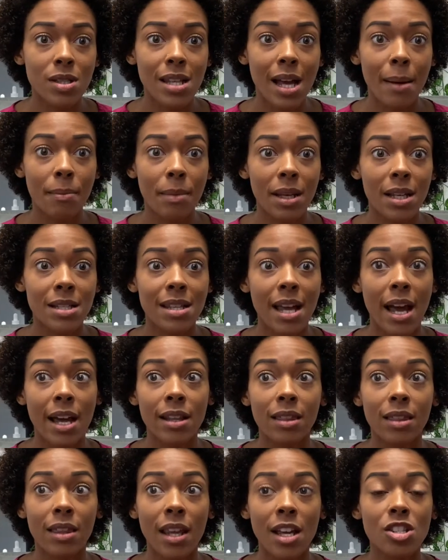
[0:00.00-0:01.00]
That means
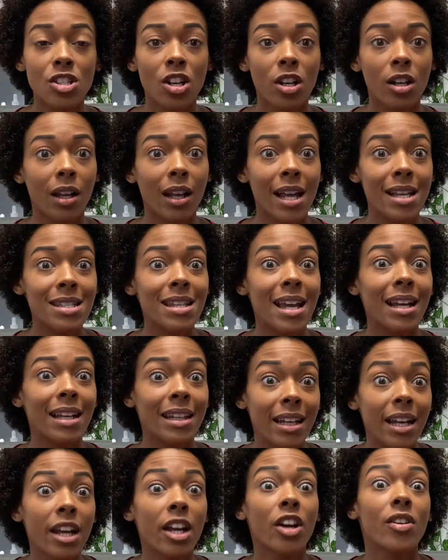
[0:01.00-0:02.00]
that things are less likely
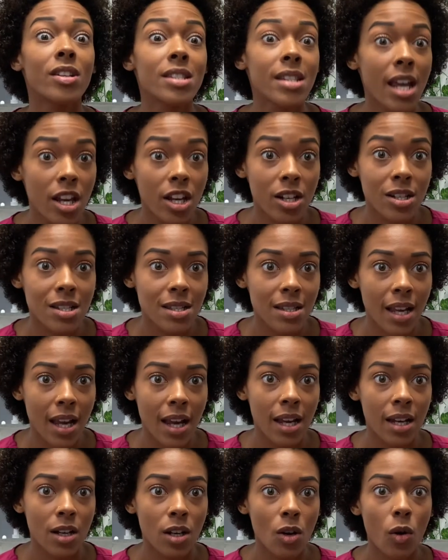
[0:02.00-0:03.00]
to irritate your
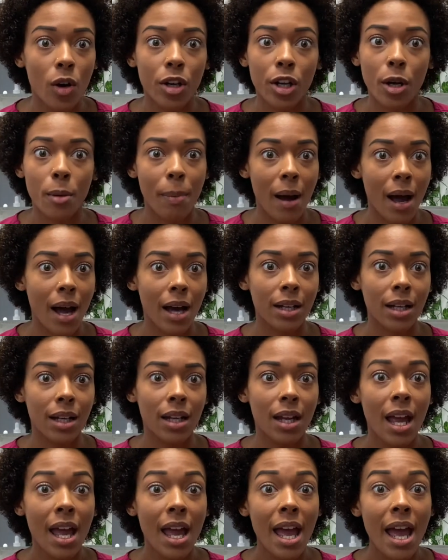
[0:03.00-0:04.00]
skin or your
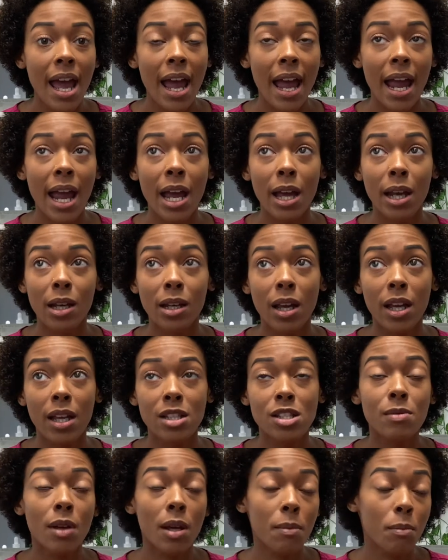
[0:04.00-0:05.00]
body. And
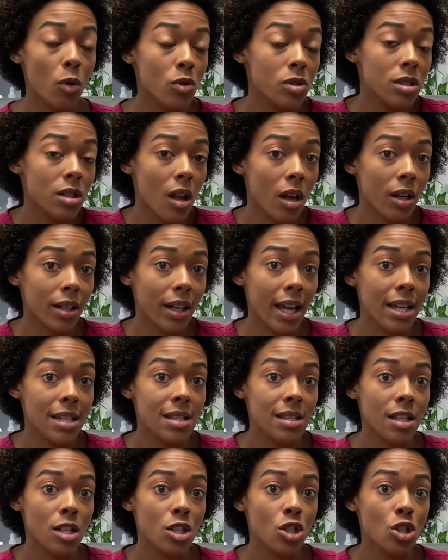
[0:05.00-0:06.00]
in most salon
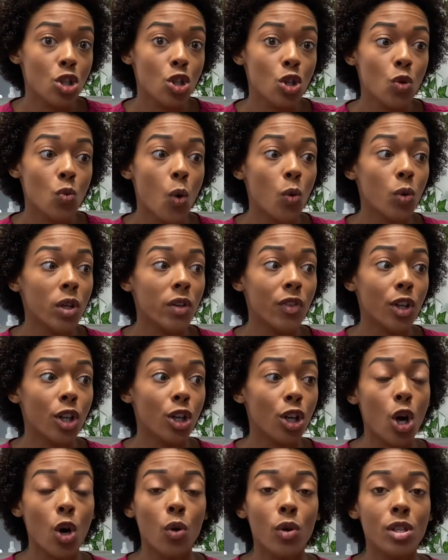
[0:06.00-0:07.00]
cases, you won't even
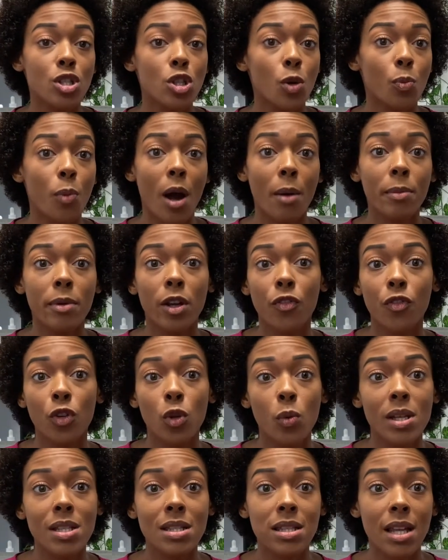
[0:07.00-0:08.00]
know until probably a few
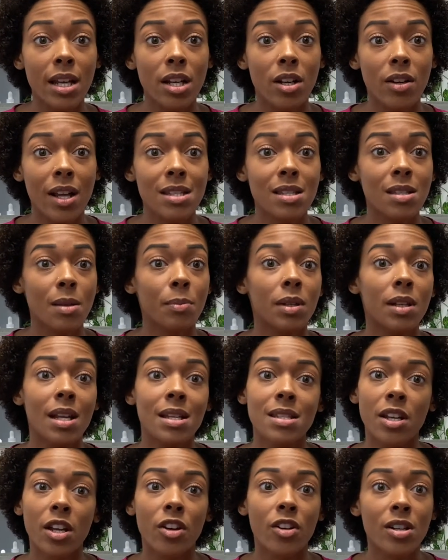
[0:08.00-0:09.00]
weeks later that something
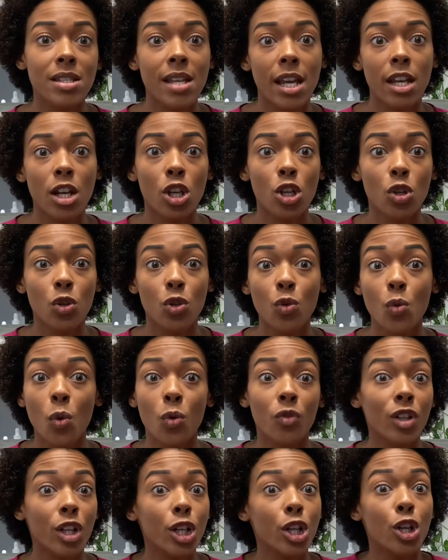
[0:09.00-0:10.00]
has irritated you. You won't
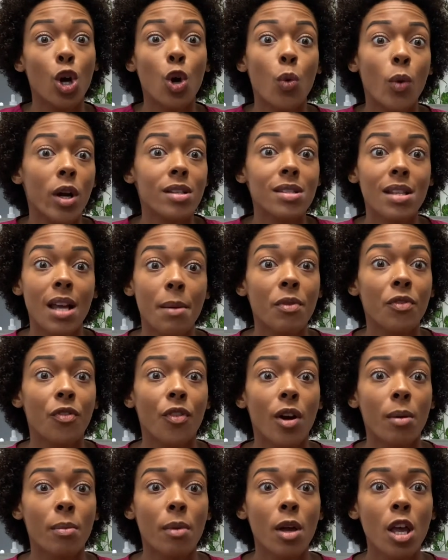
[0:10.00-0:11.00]
really know where it's coming
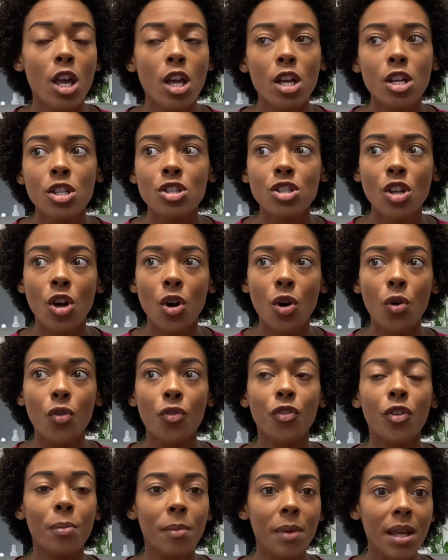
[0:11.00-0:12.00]
from. So
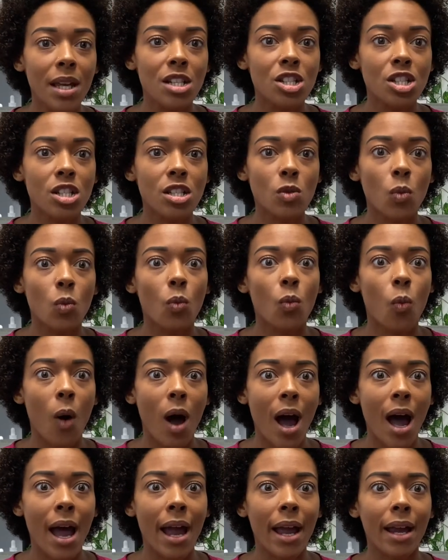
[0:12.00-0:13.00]
for me, it's just
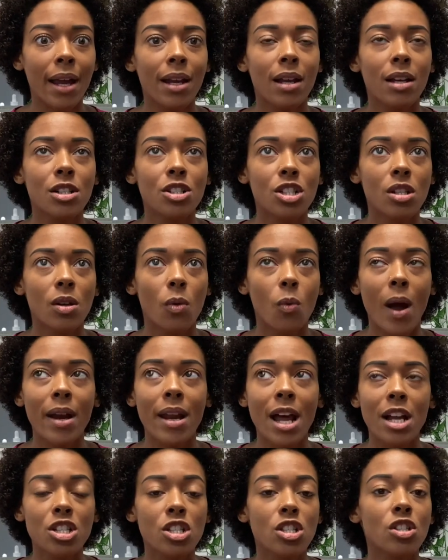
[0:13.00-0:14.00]
why
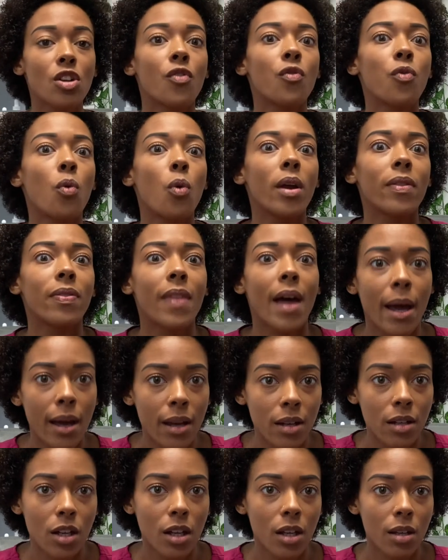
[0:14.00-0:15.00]
not just avoid that
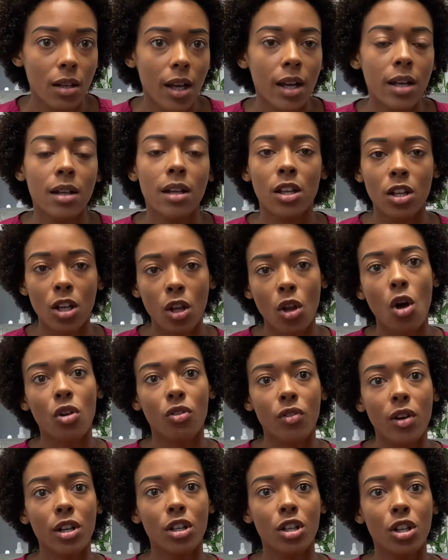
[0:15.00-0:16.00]
in the long
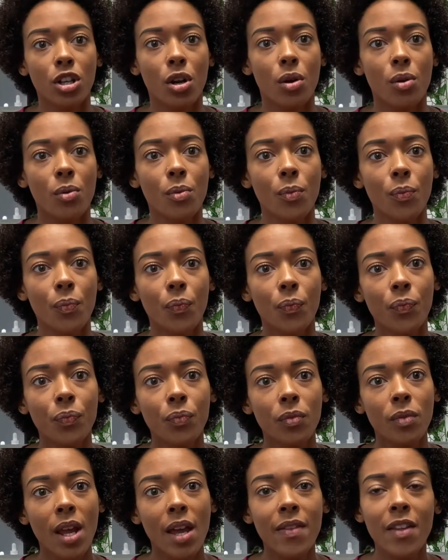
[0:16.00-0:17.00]
run,
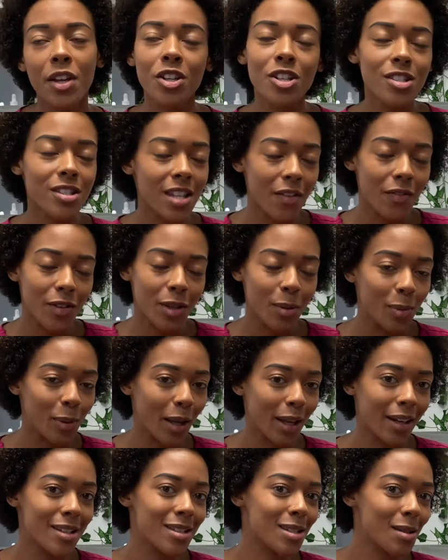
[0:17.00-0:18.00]
And then you're saving the
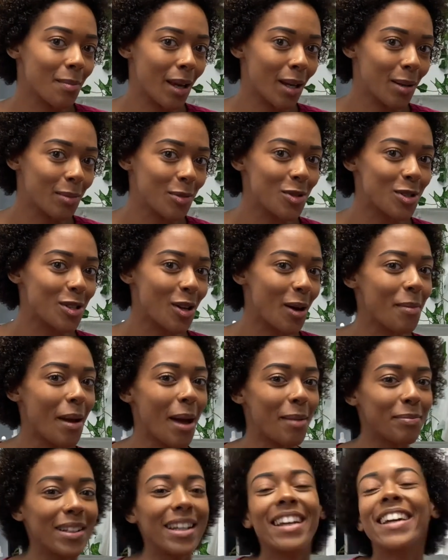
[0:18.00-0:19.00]
planet and some animals. So I'm
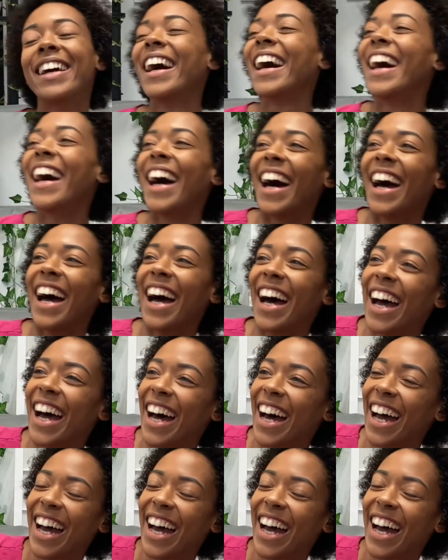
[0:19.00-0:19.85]
happy.